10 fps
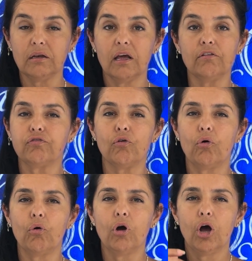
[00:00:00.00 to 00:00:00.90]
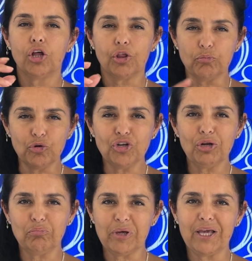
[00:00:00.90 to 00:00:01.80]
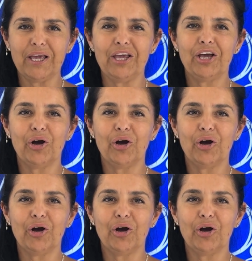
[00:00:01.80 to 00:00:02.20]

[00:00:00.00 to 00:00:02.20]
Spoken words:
And for the Moon In Me